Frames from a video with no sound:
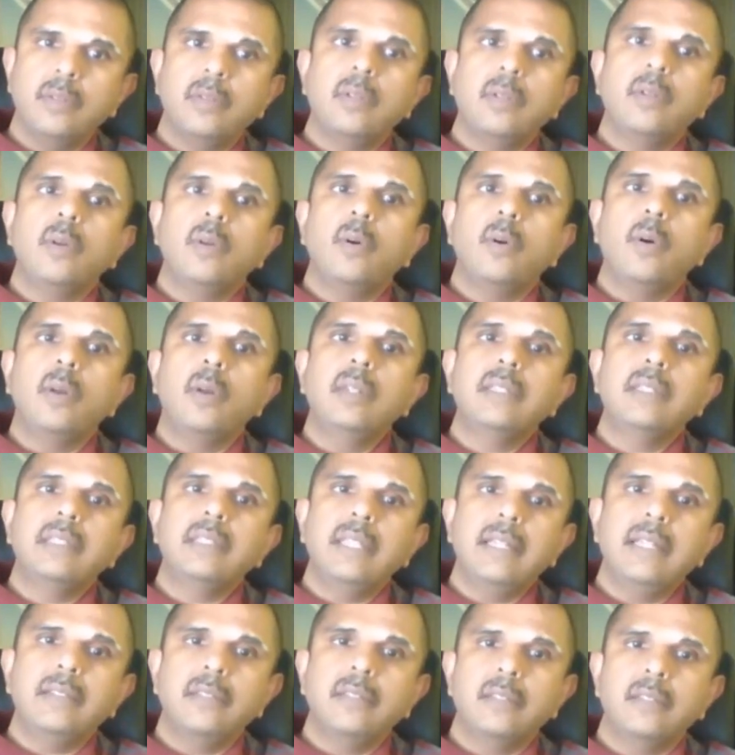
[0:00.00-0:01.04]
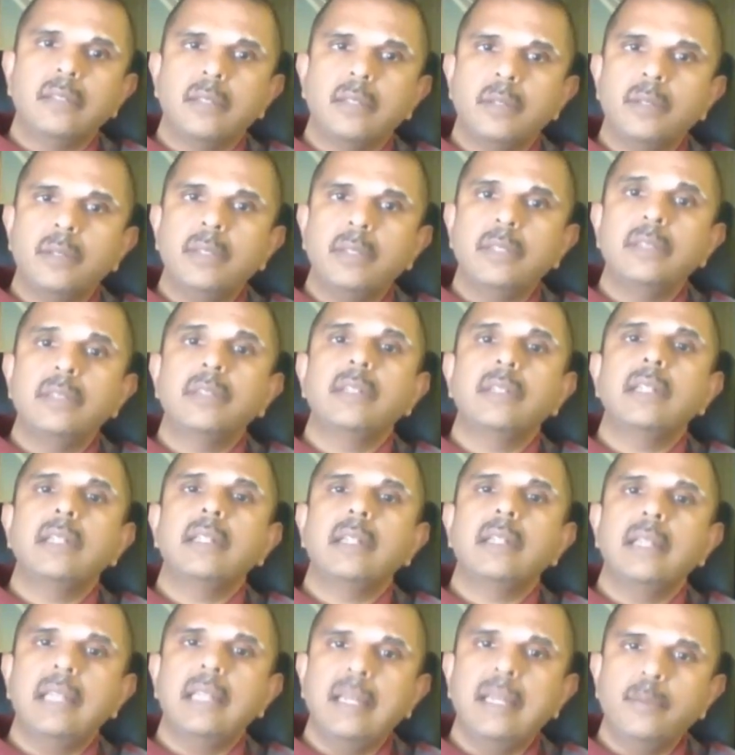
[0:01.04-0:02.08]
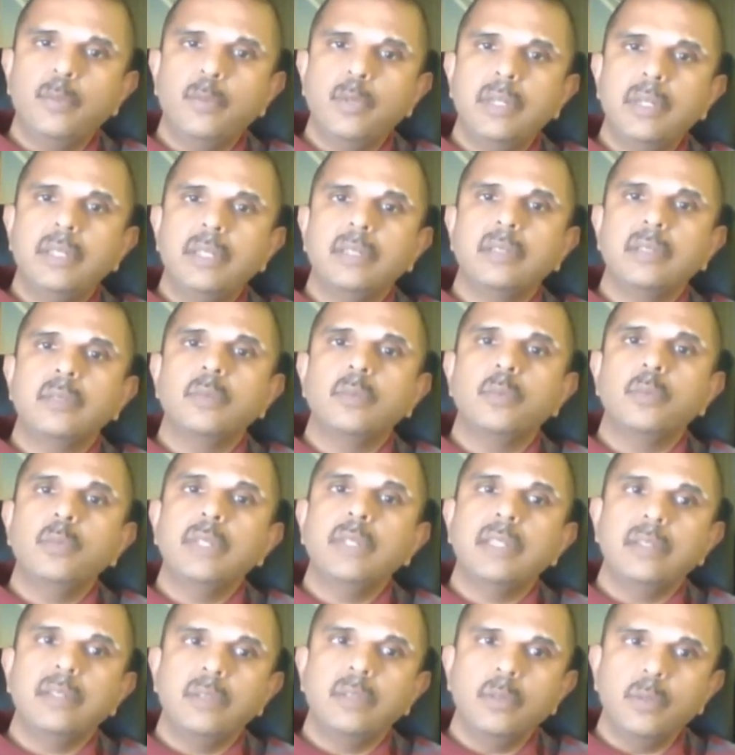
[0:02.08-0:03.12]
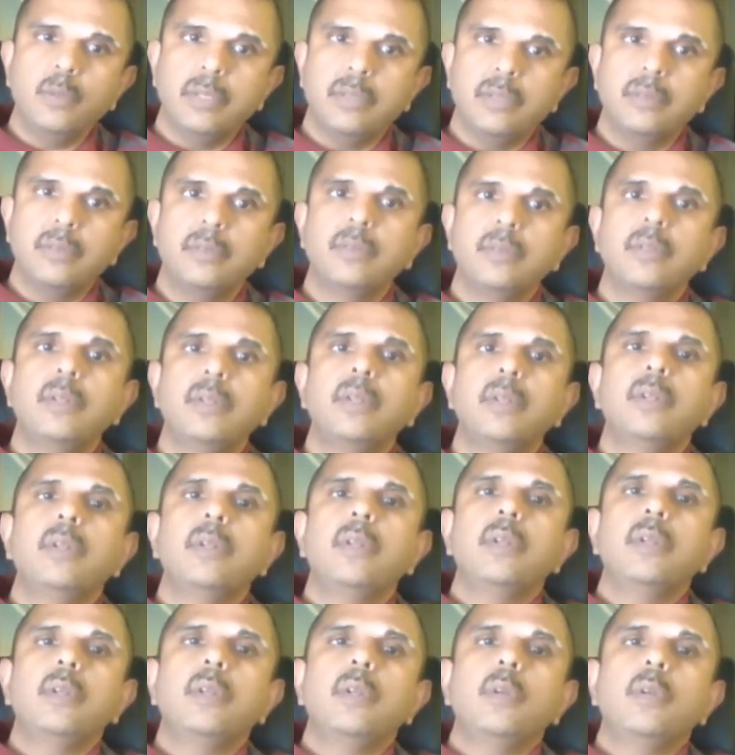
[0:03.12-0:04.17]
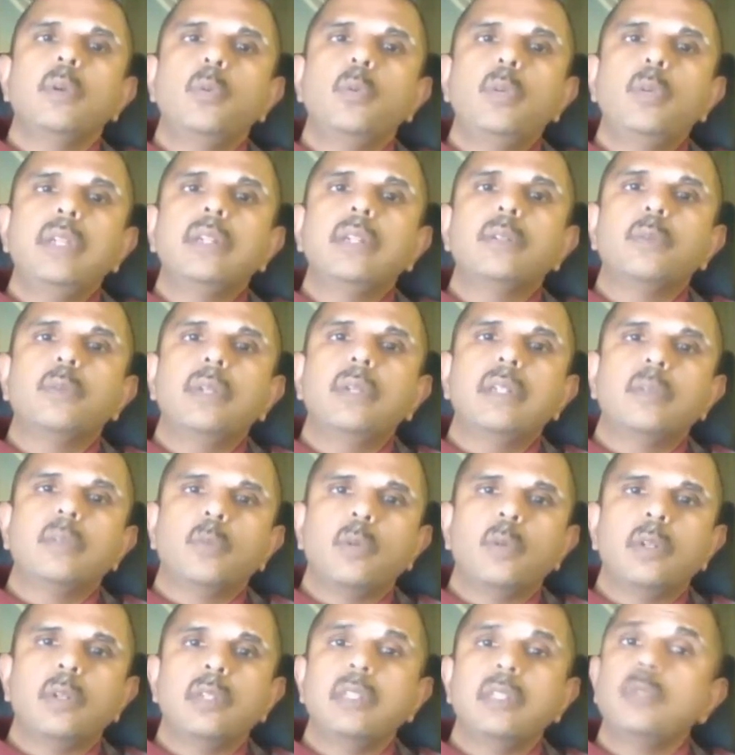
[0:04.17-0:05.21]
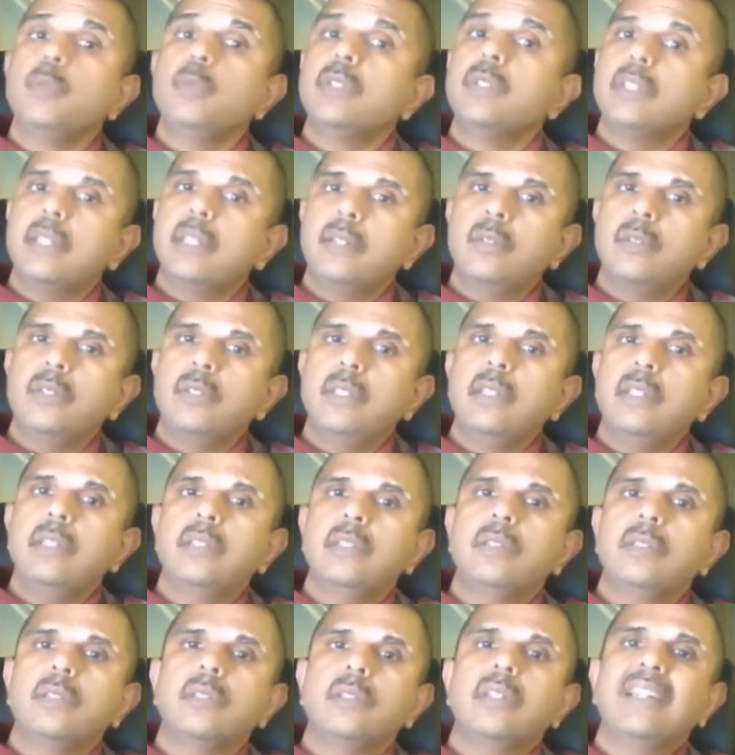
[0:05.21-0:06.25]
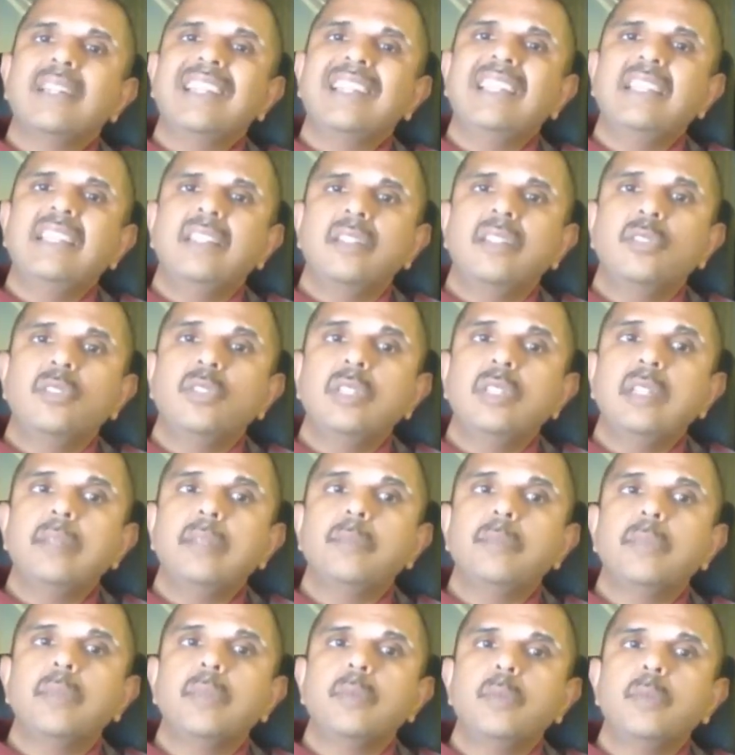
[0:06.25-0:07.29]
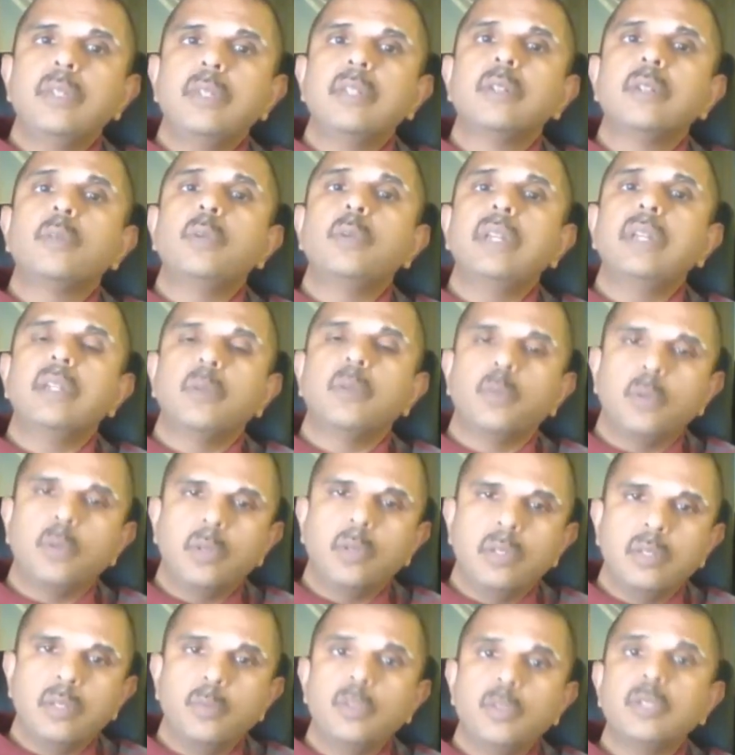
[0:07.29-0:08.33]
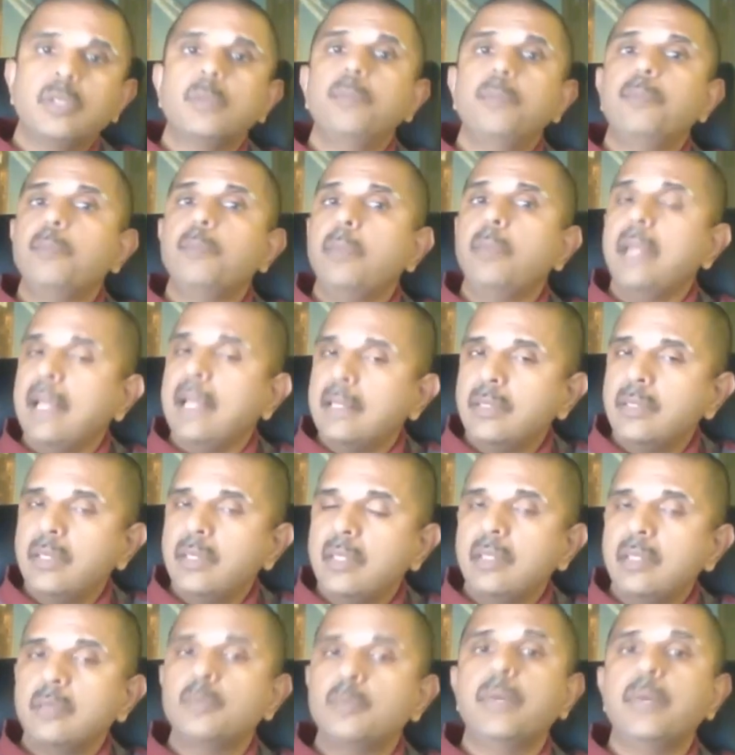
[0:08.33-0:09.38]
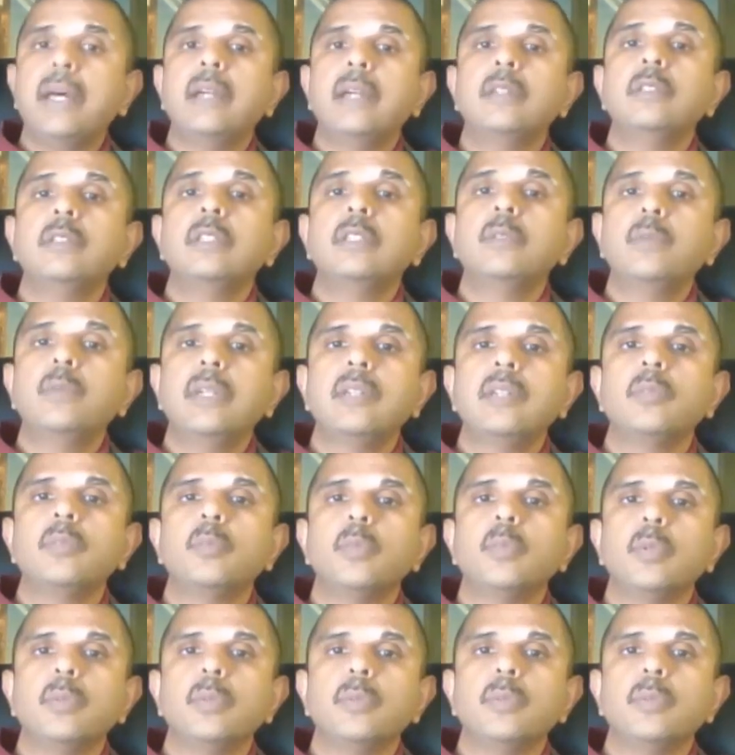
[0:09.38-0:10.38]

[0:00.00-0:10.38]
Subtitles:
All it takes is courage and collaboration. We can do it. We can create a world in which energy is clean and cheap. We can create a world in which plastic is biodegradable.